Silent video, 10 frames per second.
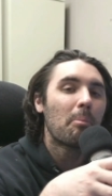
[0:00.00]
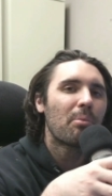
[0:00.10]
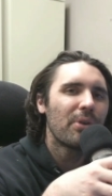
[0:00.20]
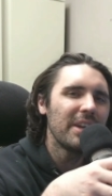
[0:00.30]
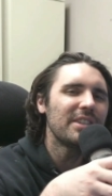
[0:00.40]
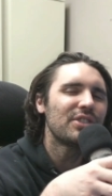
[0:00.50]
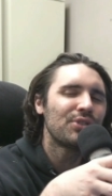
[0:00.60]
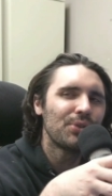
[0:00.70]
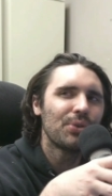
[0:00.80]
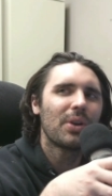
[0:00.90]
Pretty
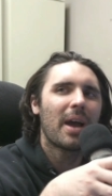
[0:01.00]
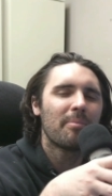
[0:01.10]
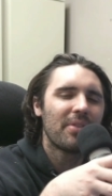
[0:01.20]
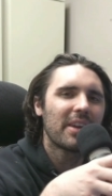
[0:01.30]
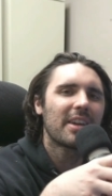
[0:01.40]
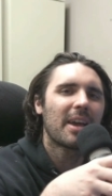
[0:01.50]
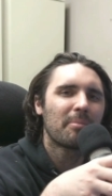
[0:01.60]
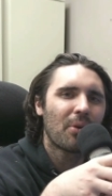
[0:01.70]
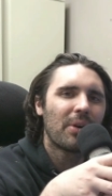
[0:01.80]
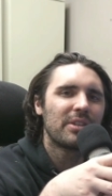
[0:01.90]
soon, I'm thinking
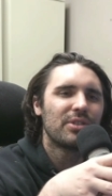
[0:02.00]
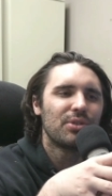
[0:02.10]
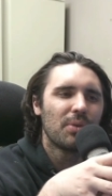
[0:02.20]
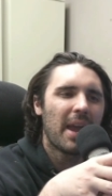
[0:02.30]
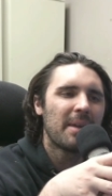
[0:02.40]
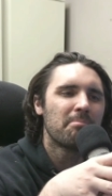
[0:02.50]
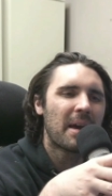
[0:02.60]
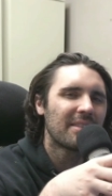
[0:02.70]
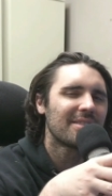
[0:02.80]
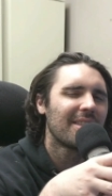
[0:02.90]
I'm going to do a
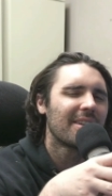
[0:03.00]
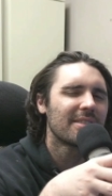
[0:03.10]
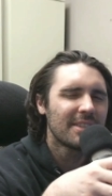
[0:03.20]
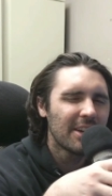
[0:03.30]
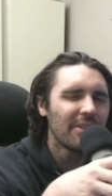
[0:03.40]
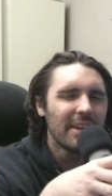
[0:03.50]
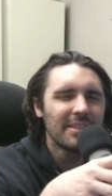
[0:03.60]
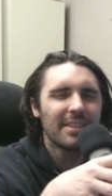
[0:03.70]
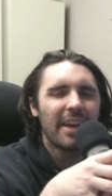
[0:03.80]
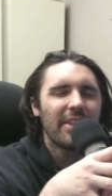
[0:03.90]
Metal Slug tier
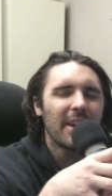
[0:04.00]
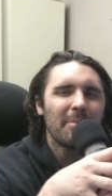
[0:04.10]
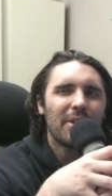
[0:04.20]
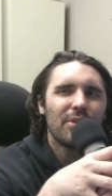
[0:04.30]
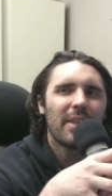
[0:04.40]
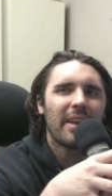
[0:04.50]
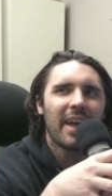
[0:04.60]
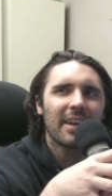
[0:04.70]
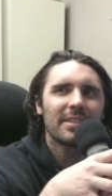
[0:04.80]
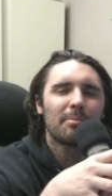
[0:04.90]
list. I think I'm going to do that
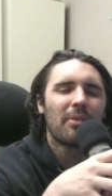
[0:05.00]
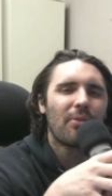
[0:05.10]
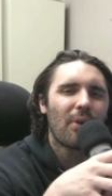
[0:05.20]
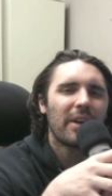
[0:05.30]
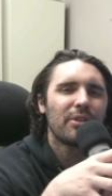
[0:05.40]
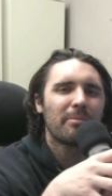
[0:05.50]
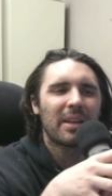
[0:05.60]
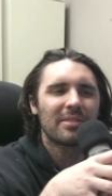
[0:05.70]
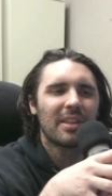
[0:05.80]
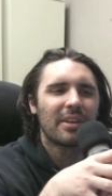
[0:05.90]
next before I do
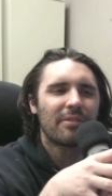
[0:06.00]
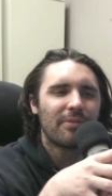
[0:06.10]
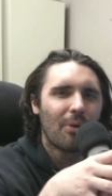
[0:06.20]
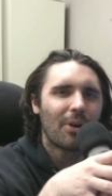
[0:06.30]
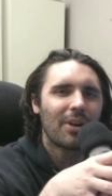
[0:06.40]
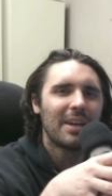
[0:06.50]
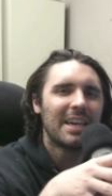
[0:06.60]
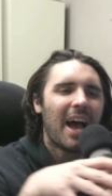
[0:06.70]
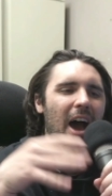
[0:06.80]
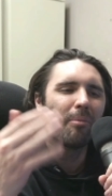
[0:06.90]
Metal Slug 4.
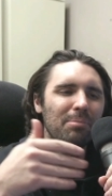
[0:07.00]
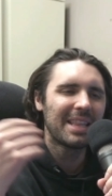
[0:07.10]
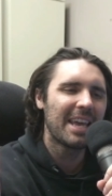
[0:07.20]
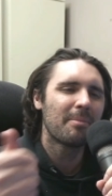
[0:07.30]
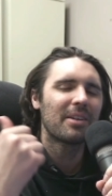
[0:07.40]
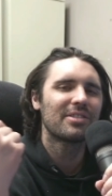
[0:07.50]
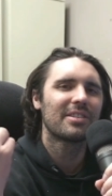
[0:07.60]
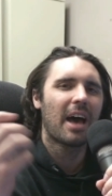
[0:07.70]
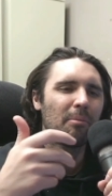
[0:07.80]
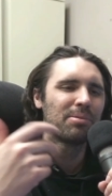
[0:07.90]
I'll play Metal,
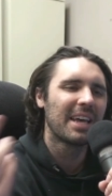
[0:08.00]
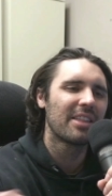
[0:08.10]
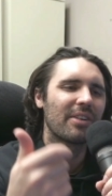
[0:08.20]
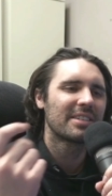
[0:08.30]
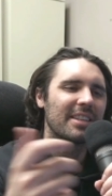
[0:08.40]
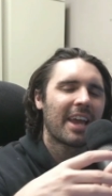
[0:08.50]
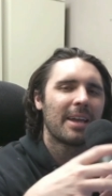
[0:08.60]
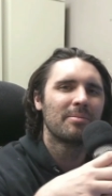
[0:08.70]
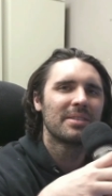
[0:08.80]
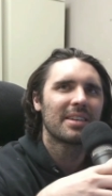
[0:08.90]
I'll play the rest of the
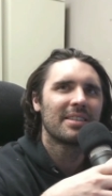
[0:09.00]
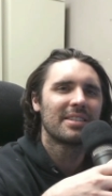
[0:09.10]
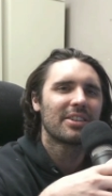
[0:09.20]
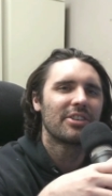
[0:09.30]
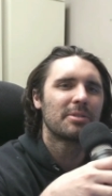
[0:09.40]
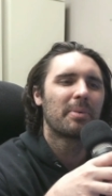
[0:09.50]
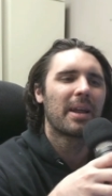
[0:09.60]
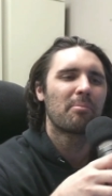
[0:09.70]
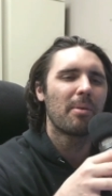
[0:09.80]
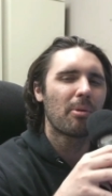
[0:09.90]
games in the series, but
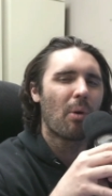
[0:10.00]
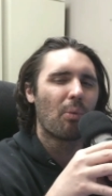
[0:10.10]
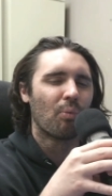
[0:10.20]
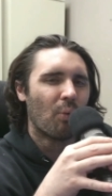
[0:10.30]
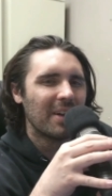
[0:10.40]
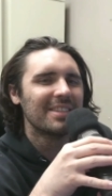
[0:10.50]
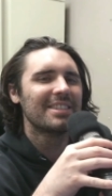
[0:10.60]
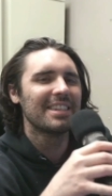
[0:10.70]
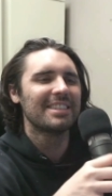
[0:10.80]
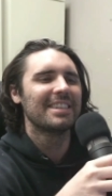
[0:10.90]
I probably won't one
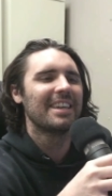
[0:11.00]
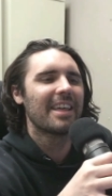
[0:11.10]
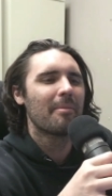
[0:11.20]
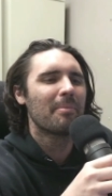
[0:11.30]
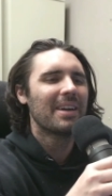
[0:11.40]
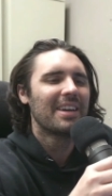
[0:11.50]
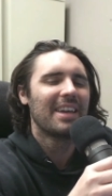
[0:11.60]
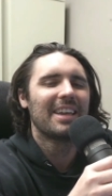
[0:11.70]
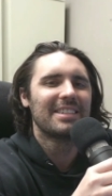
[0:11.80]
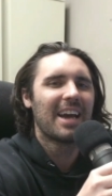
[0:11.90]
CC them
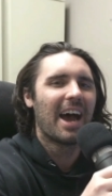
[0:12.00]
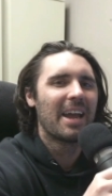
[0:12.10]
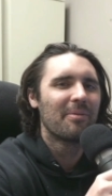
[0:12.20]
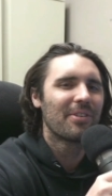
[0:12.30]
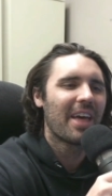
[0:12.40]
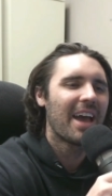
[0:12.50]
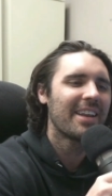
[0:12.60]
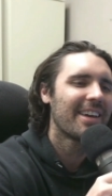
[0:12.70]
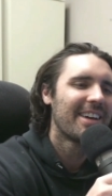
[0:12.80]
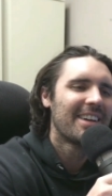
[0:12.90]
in time for that